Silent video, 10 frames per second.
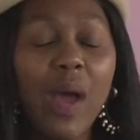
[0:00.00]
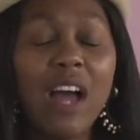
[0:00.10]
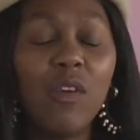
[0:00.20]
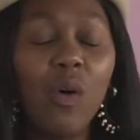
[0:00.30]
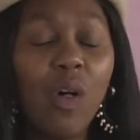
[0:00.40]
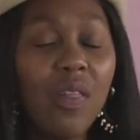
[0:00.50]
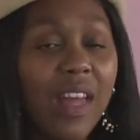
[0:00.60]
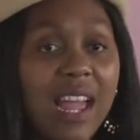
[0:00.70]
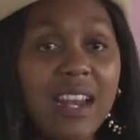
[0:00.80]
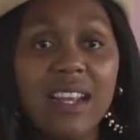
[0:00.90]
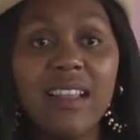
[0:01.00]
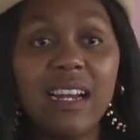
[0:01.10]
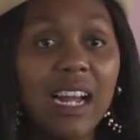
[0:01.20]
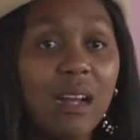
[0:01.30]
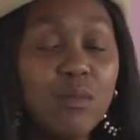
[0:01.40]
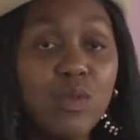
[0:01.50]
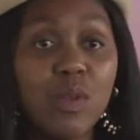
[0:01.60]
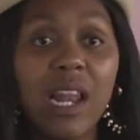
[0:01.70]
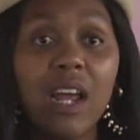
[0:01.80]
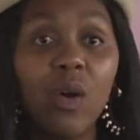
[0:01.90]
have all the headache that comes
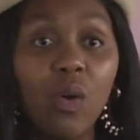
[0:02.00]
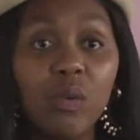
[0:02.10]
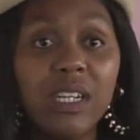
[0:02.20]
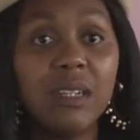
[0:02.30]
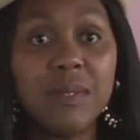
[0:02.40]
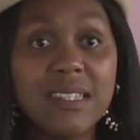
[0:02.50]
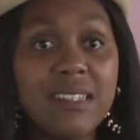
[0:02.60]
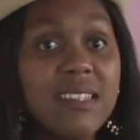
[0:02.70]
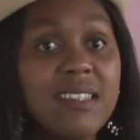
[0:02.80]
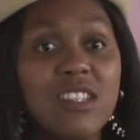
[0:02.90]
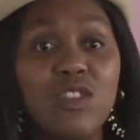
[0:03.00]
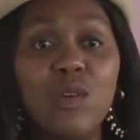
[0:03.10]
with like owning a business. So